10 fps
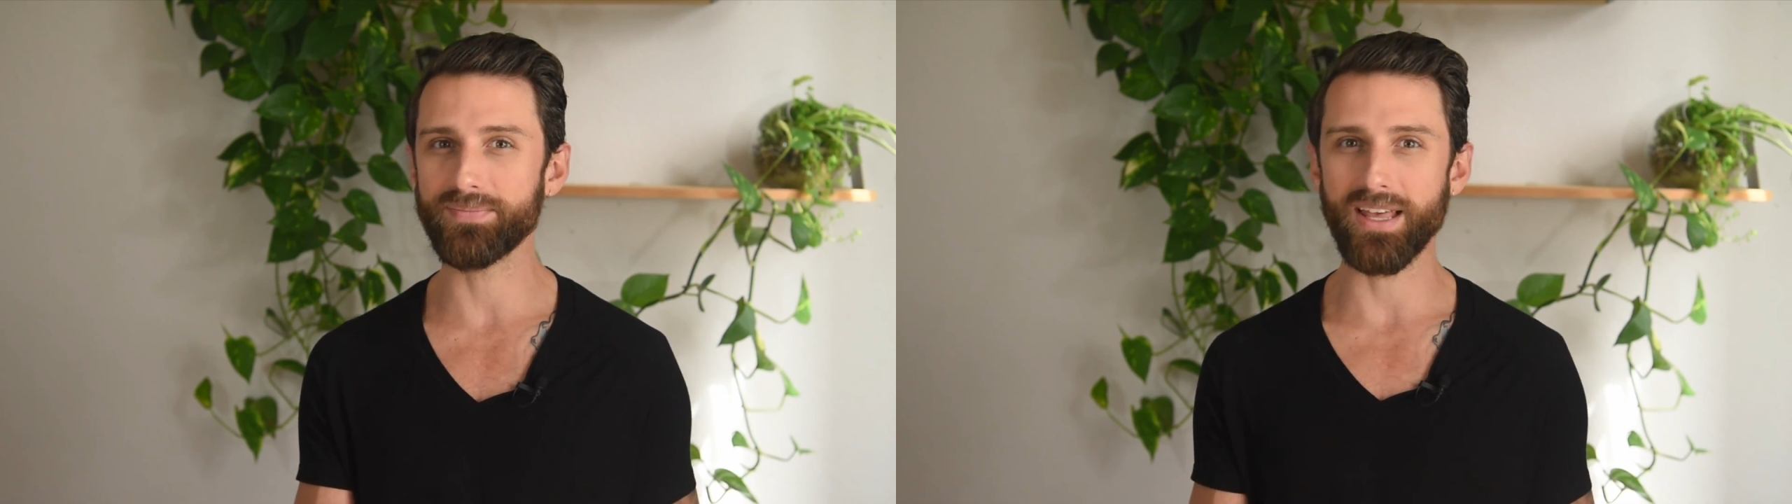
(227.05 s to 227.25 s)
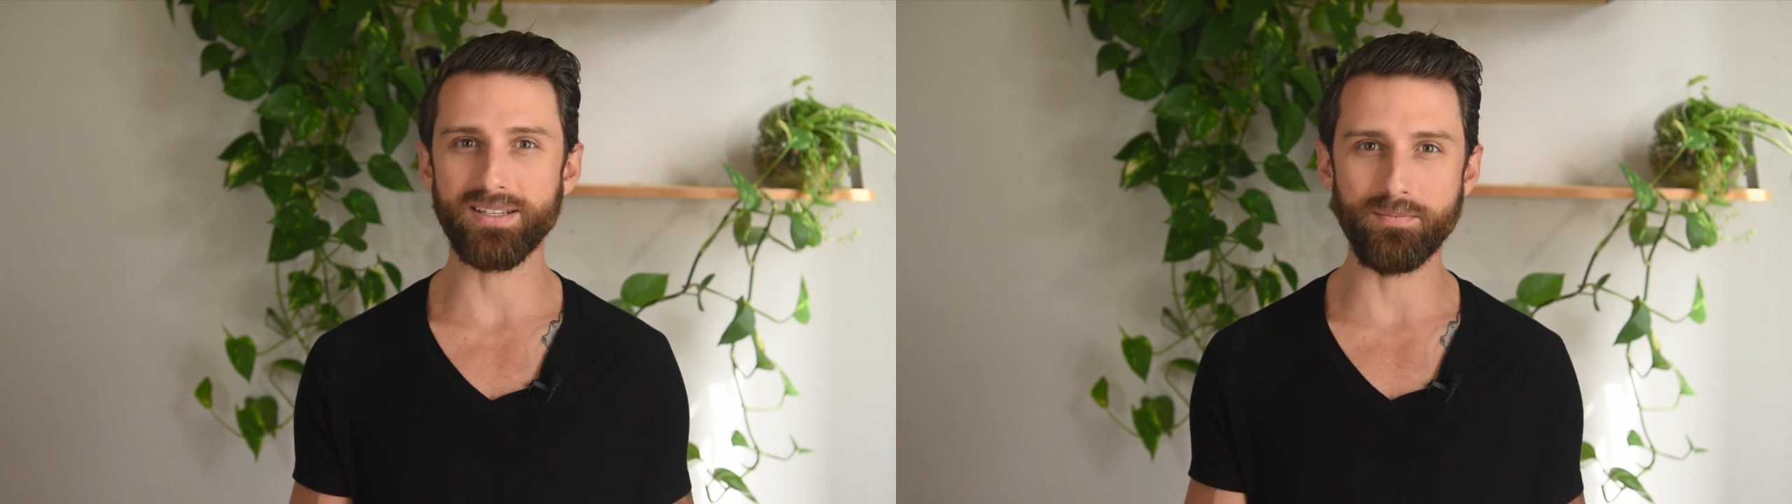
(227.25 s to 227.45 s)

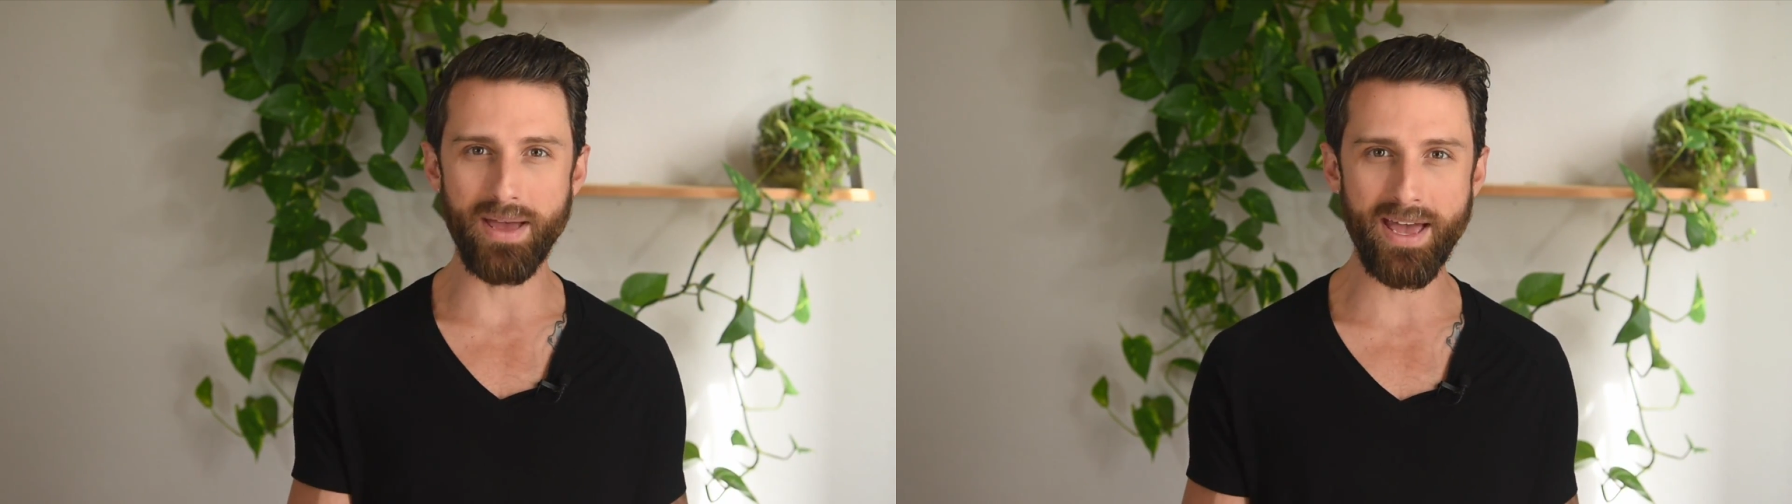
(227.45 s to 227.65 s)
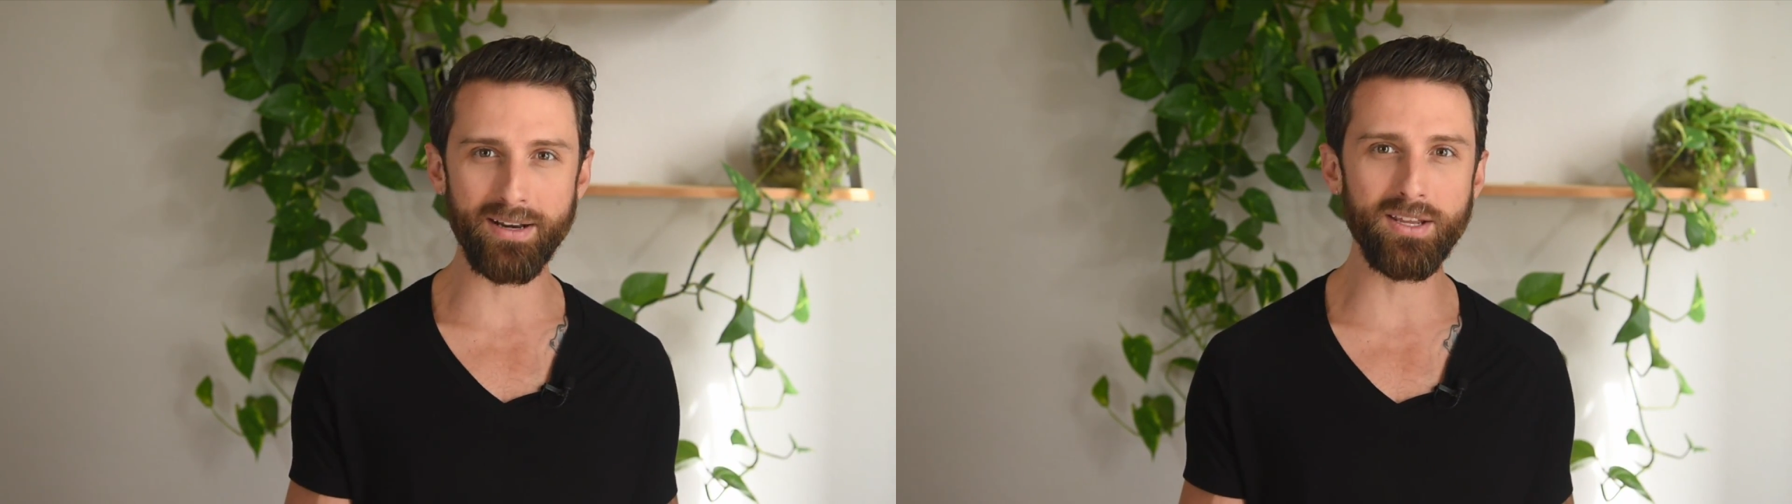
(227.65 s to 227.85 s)
as a
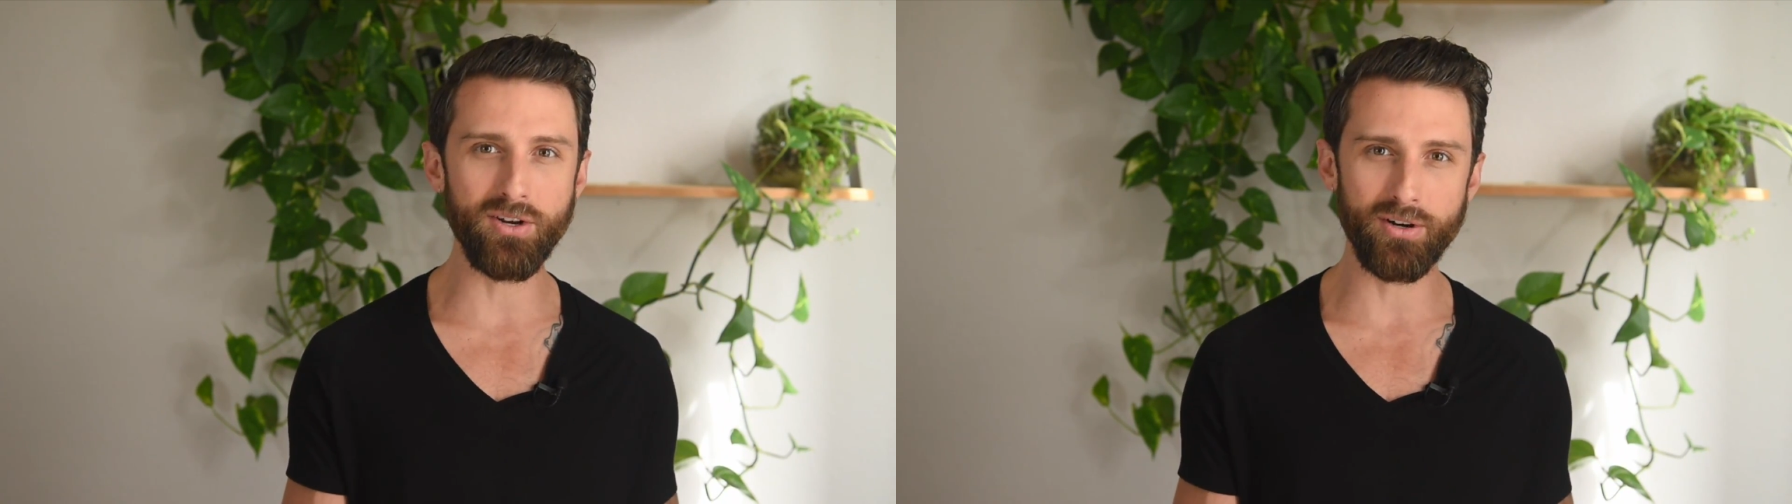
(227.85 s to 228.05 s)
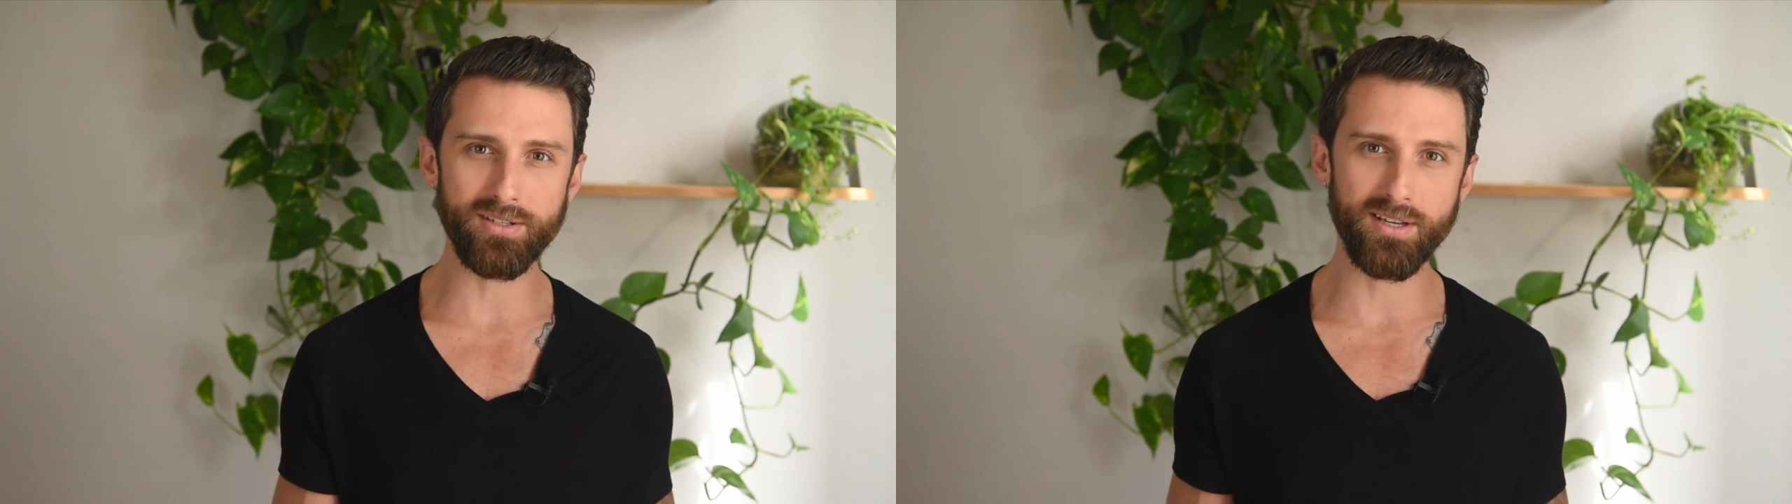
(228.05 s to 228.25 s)
man in
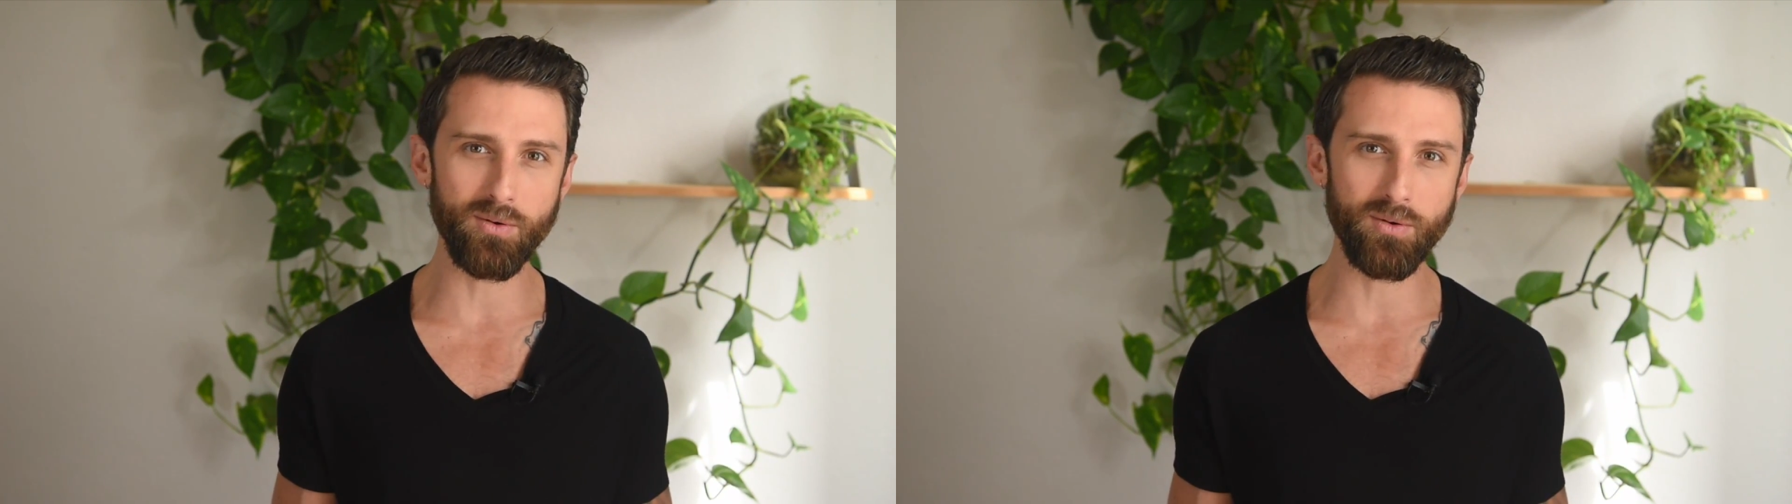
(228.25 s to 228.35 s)
nursing